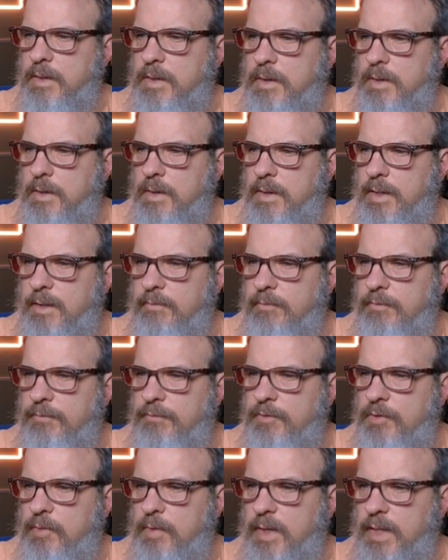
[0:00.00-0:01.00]
And I have a
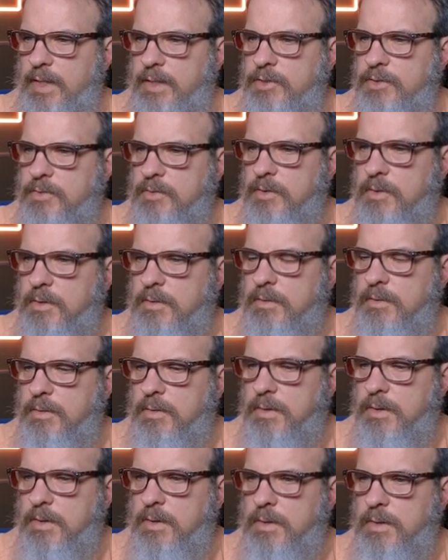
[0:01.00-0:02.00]
few extra
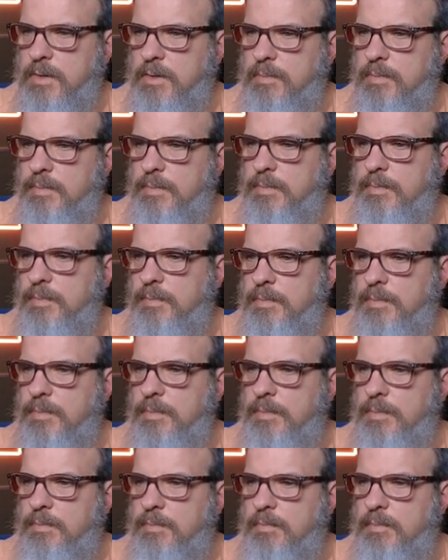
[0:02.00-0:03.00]

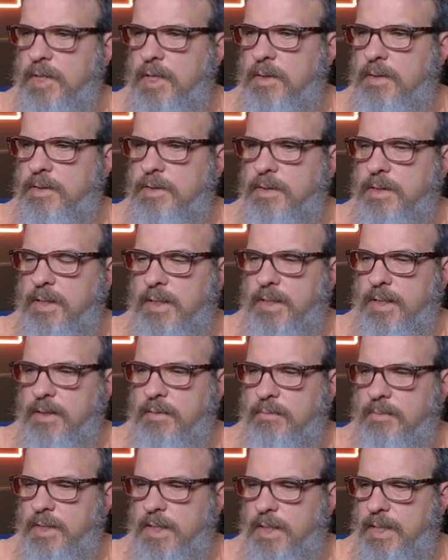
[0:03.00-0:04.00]
merits that I
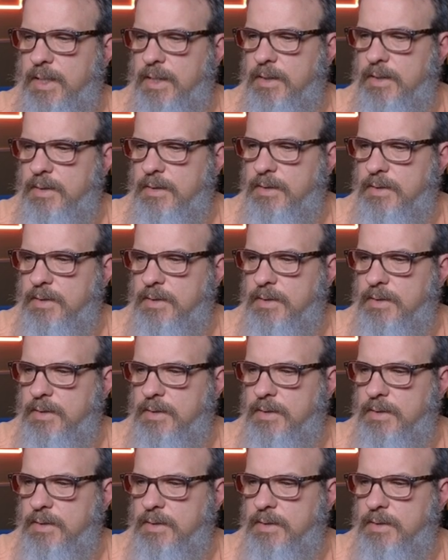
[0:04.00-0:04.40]
can buy